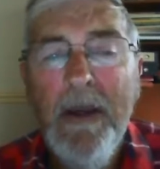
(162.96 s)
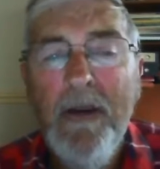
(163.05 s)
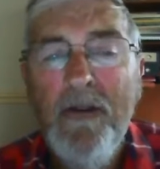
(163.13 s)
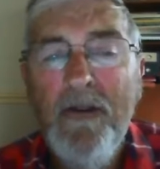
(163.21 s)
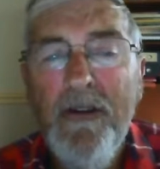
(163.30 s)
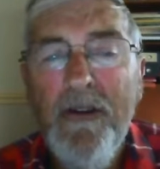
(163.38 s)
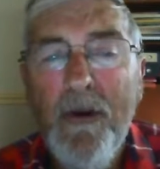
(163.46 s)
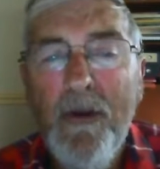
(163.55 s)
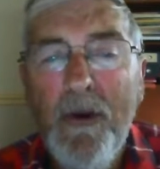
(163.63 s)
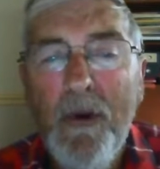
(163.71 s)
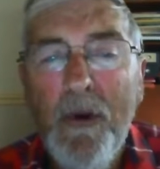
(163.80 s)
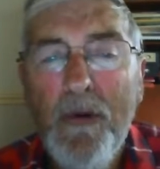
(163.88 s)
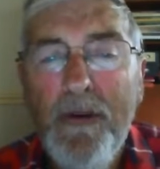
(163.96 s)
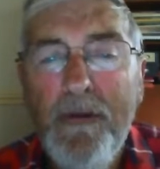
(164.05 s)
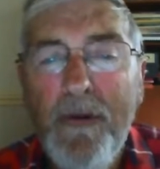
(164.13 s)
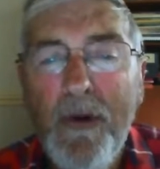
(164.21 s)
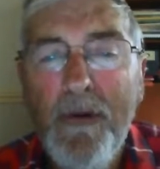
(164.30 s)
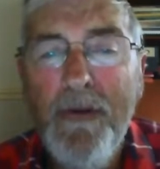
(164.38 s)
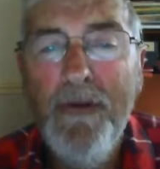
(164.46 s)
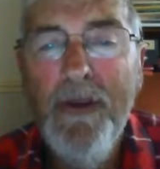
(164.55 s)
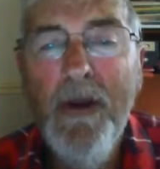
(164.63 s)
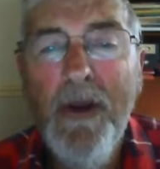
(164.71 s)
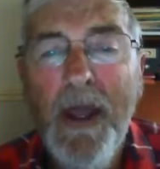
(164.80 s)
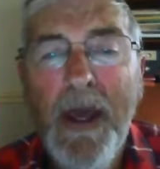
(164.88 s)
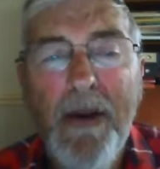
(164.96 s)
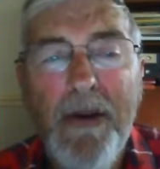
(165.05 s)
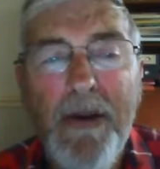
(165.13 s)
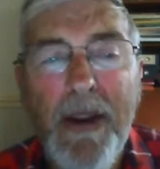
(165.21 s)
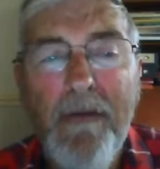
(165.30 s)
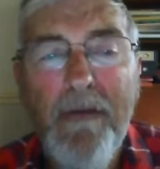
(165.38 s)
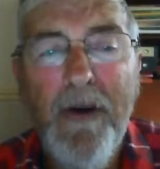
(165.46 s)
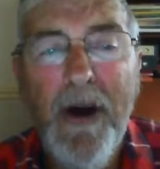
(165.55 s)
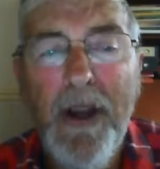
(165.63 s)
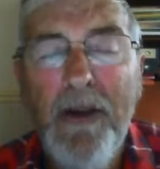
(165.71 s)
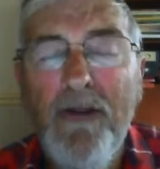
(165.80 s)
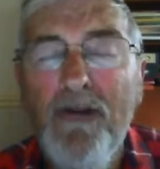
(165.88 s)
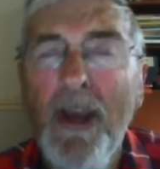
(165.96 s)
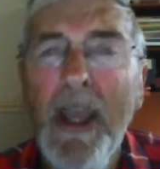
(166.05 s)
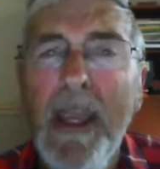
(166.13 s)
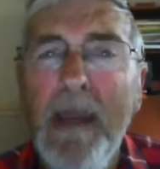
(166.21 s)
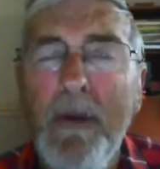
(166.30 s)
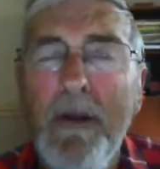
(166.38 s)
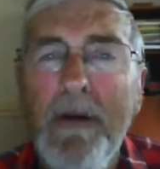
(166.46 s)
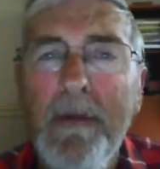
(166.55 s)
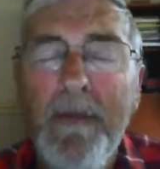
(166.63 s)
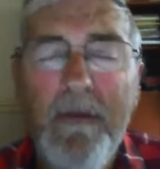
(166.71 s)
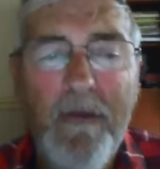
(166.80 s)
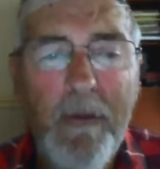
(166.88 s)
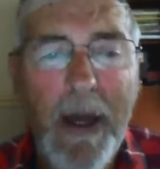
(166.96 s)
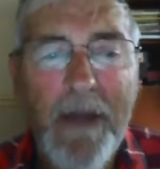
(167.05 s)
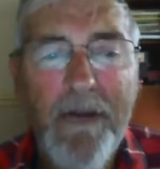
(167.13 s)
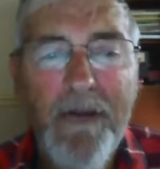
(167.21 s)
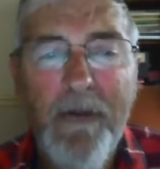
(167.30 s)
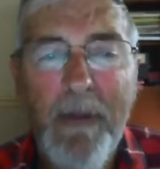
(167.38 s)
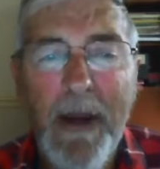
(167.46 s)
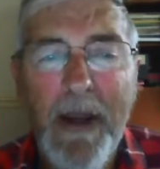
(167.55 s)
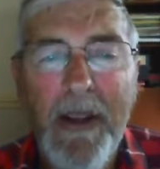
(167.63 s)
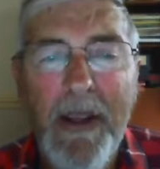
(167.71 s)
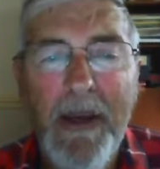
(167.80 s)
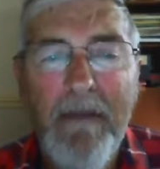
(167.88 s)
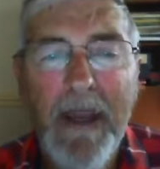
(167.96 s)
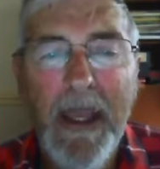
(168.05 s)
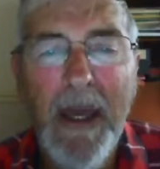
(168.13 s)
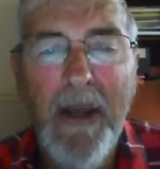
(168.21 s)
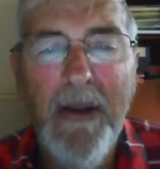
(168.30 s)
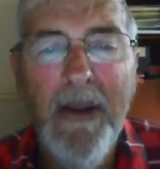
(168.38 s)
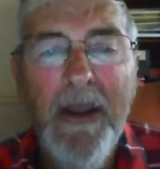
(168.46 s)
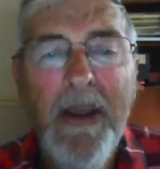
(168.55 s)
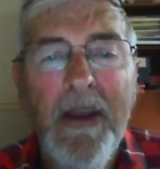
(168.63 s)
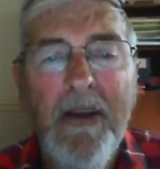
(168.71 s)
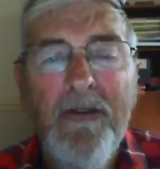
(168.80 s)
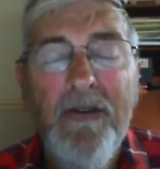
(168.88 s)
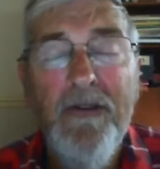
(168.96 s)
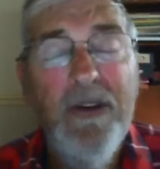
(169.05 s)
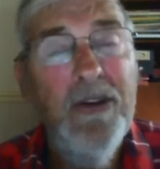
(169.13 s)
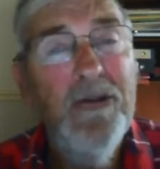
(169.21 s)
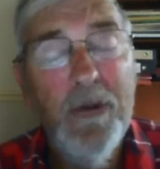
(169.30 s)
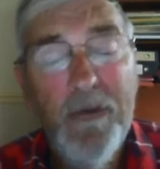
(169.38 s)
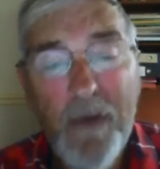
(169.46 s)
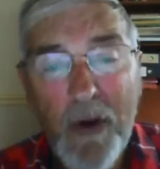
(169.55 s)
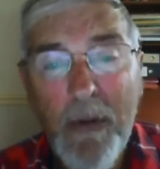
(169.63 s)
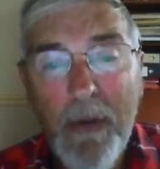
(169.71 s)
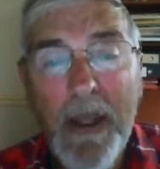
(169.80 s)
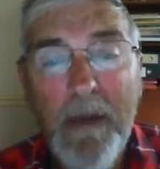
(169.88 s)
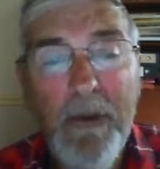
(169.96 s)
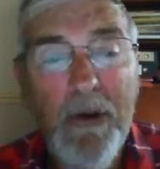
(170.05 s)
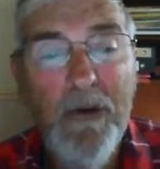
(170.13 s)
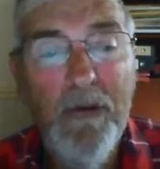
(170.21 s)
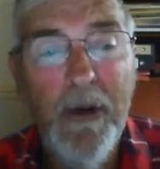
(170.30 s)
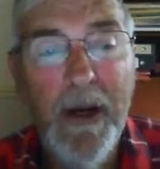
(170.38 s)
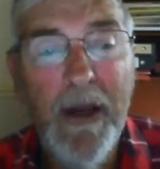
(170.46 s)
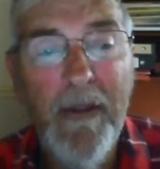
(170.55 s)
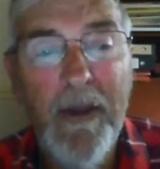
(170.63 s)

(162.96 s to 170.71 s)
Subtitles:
She told the court she felt singled out, identified and shamed for participating in the regatta. She said she was verbally abused by other